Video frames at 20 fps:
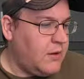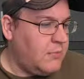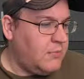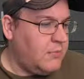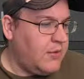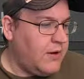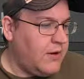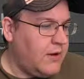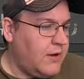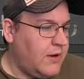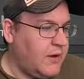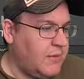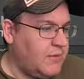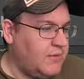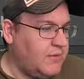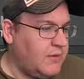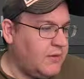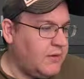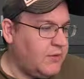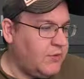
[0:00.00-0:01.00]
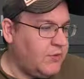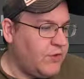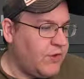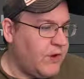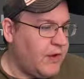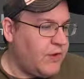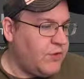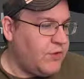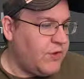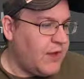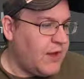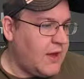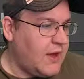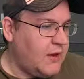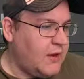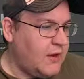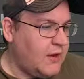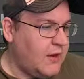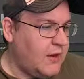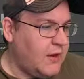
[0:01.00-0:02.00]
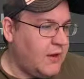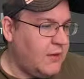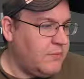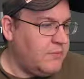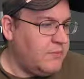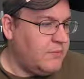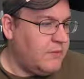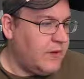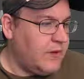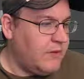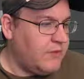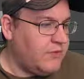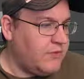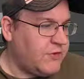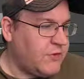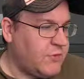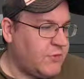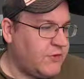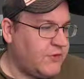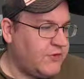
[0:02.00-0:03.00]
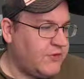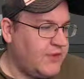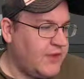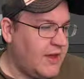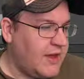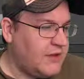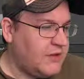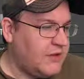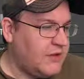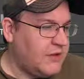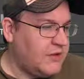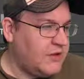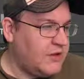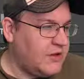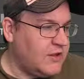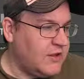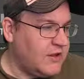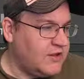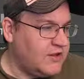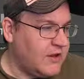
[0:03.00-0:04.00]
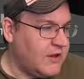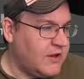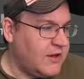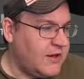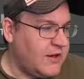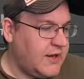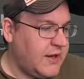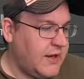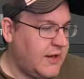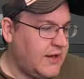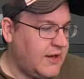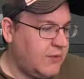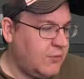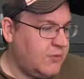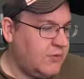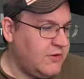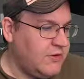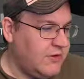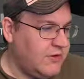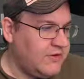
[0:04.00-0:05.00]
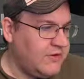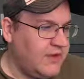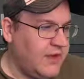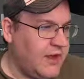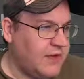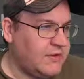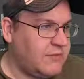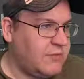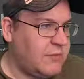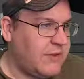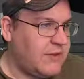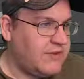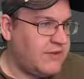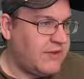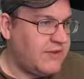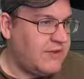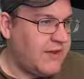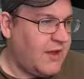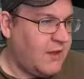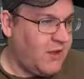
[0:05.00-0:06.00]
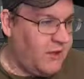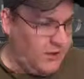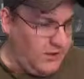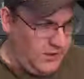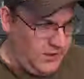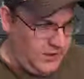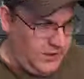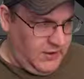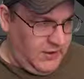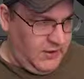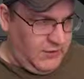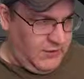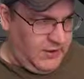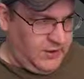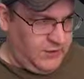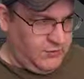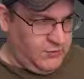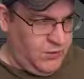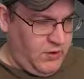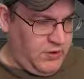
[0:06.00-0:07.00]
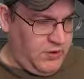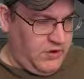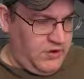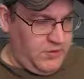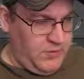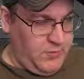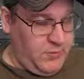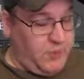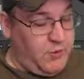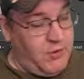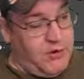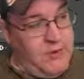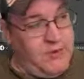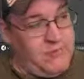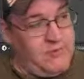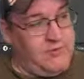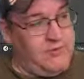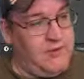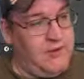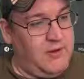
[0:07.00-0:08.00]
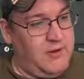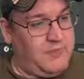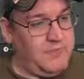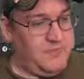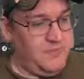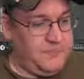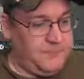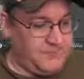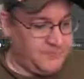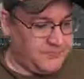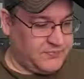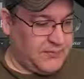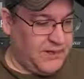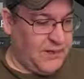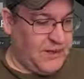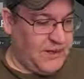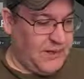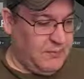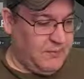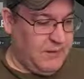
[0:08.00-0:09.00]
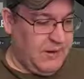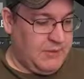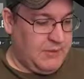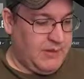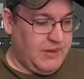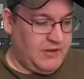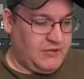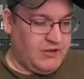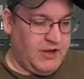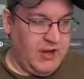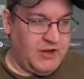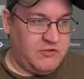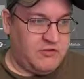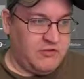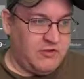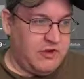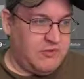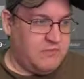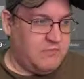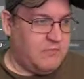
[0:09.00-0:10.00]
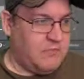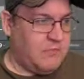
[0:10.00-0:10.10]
But you'd think that if something was selected and you clicked on it again, it would deselect, because that's how things work in other programs. So maybe they changed it.